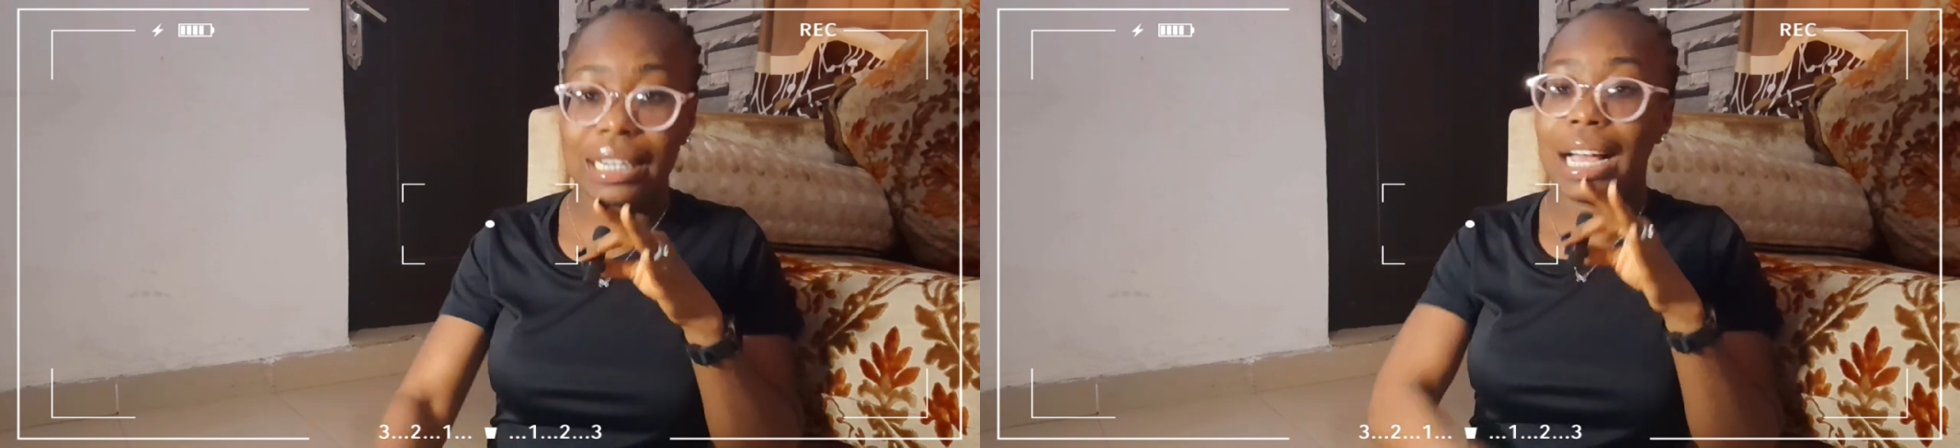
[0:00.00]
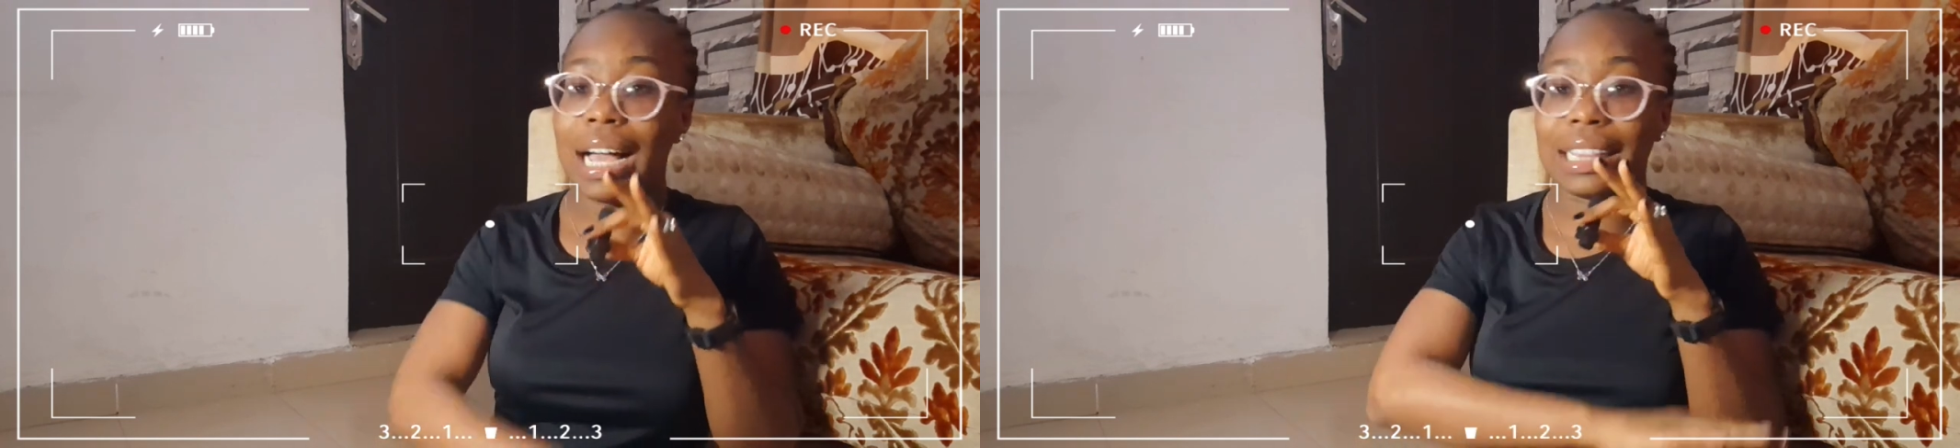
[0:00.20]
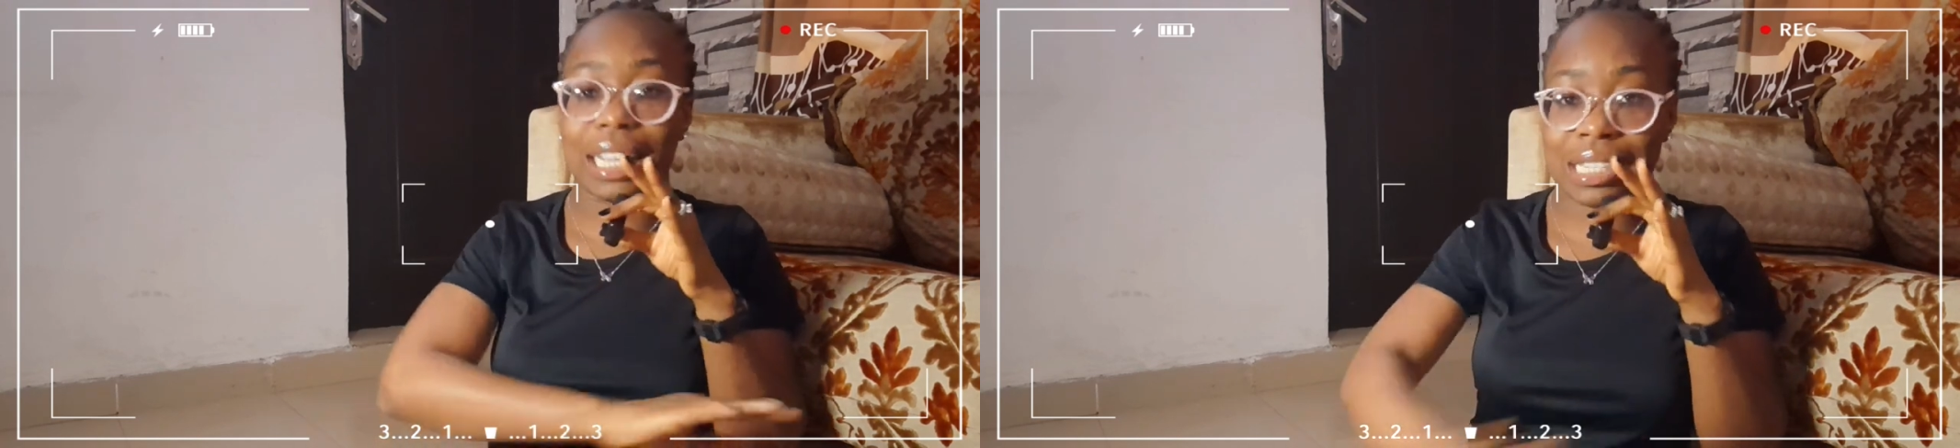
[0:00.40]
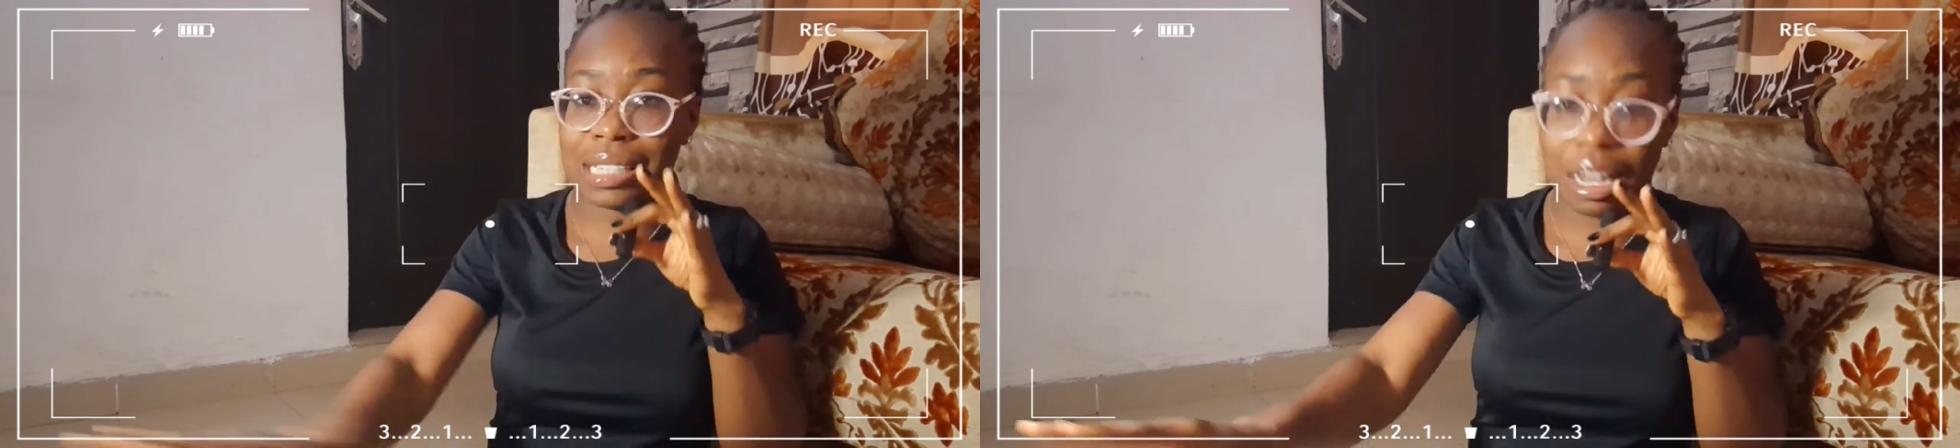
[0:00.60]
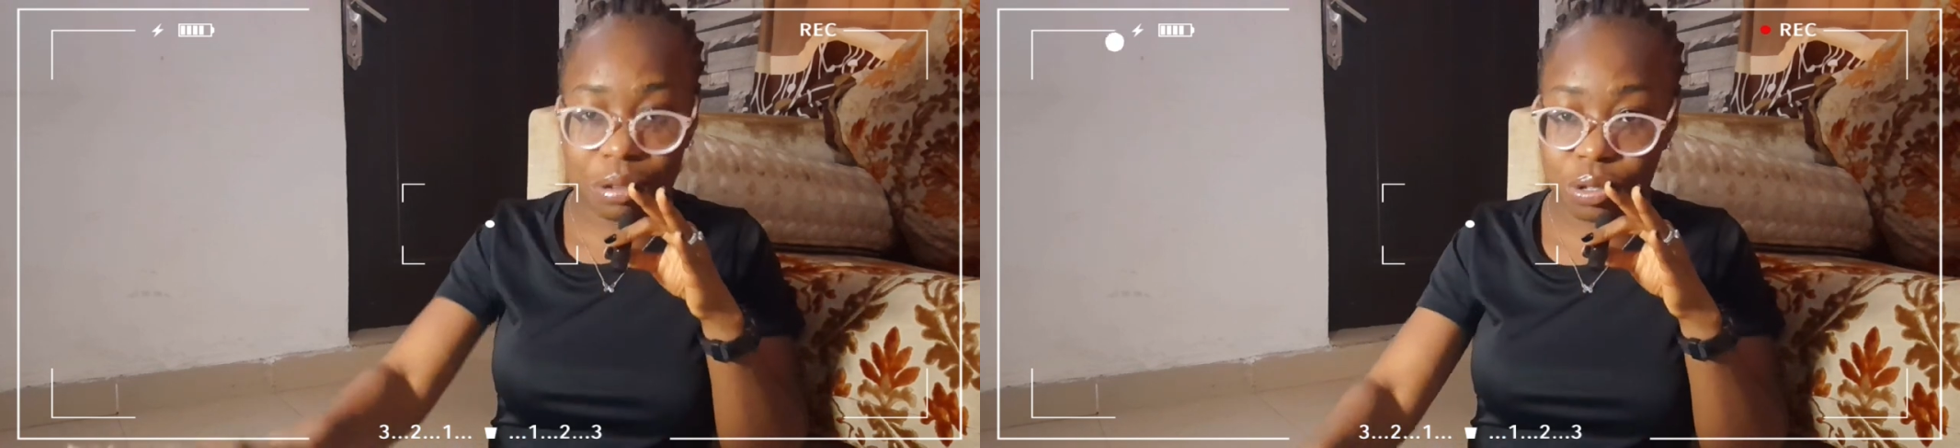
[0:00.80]
and that is how
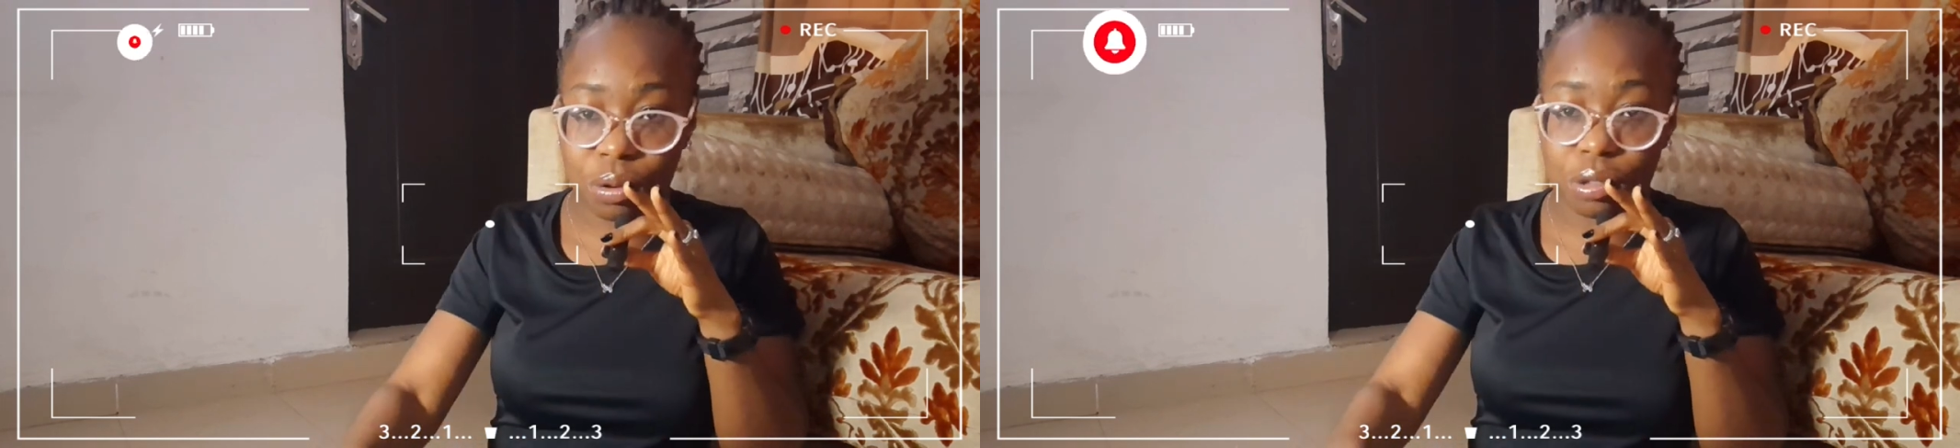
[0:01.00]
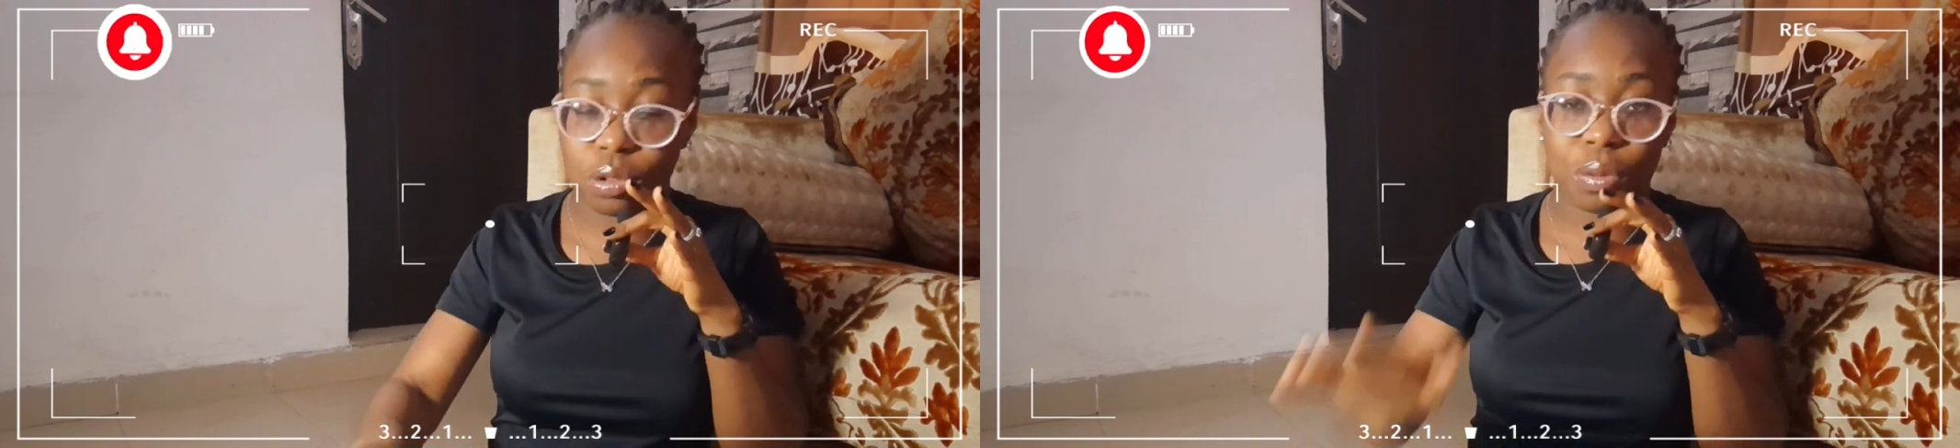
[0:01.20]
it's going to be.